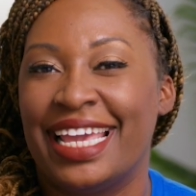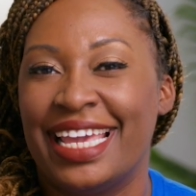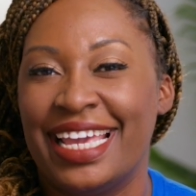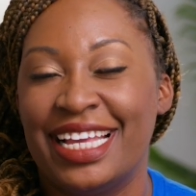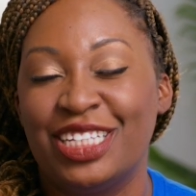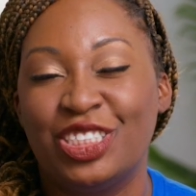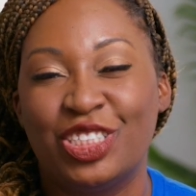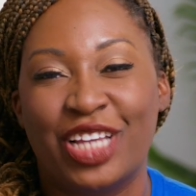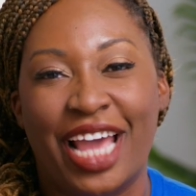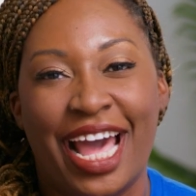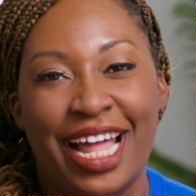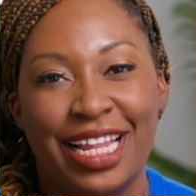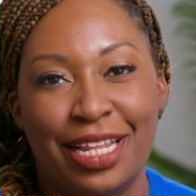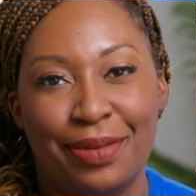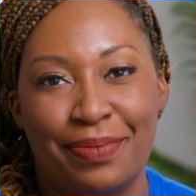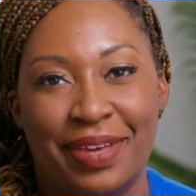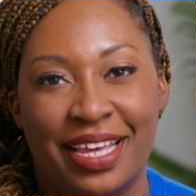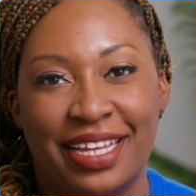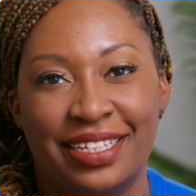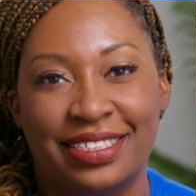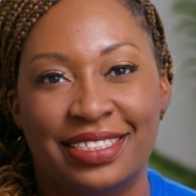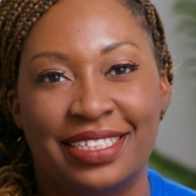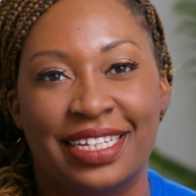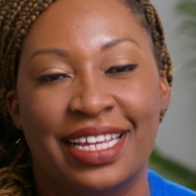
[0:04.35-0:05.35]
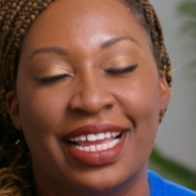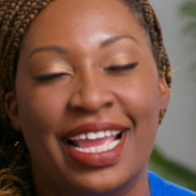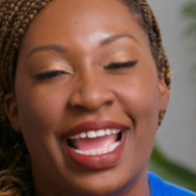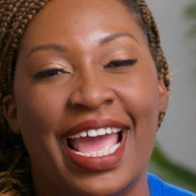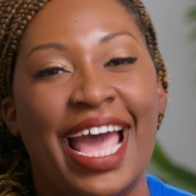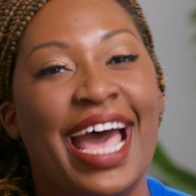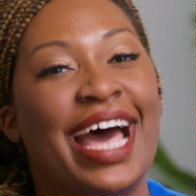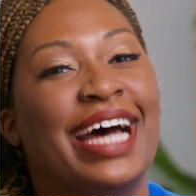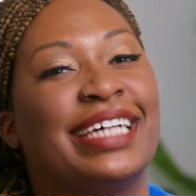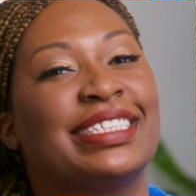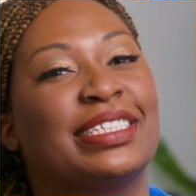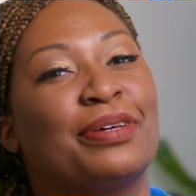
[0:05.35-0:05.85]
Each element
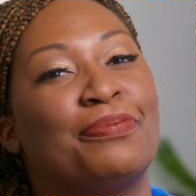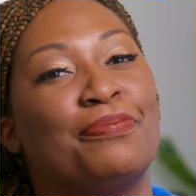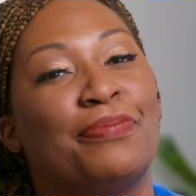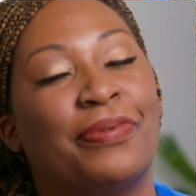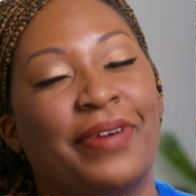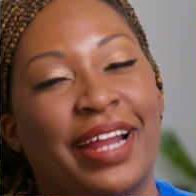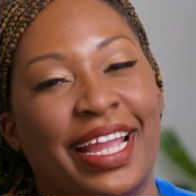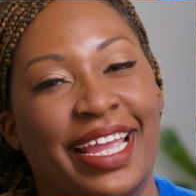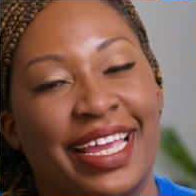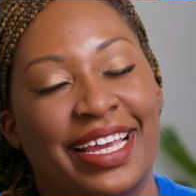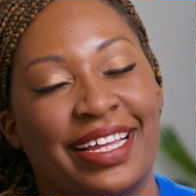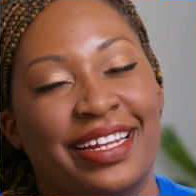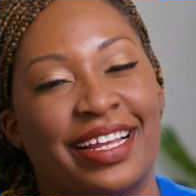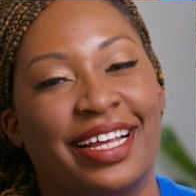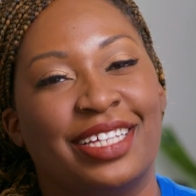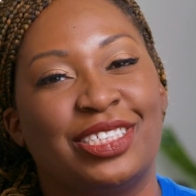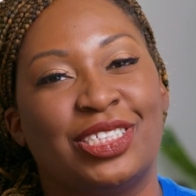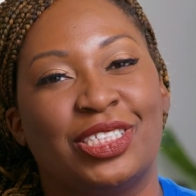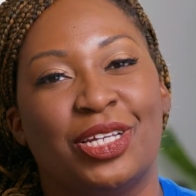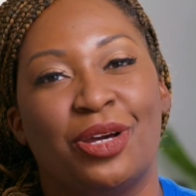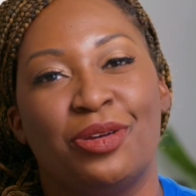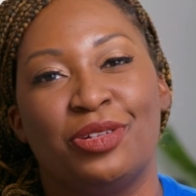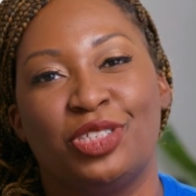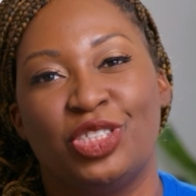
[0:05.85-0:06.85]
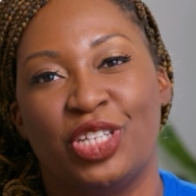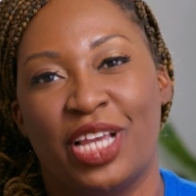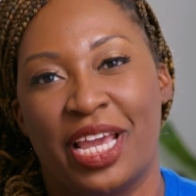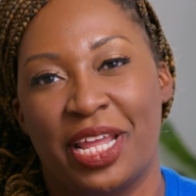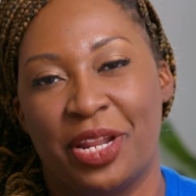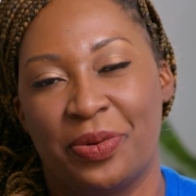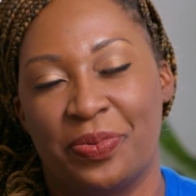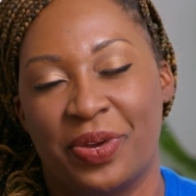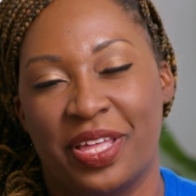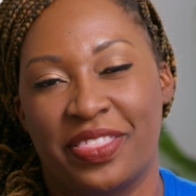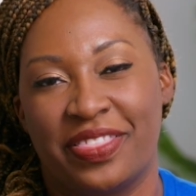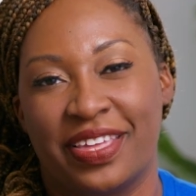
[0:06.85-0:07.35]
has a brand
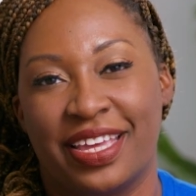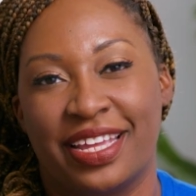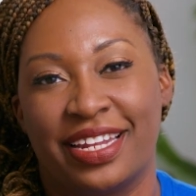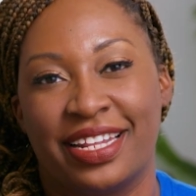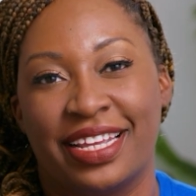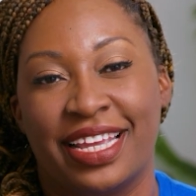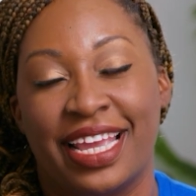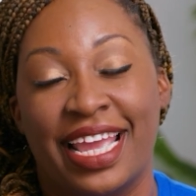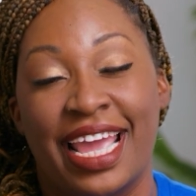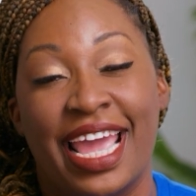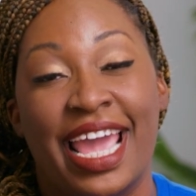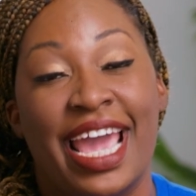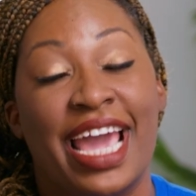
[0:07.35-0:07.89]
associated with it.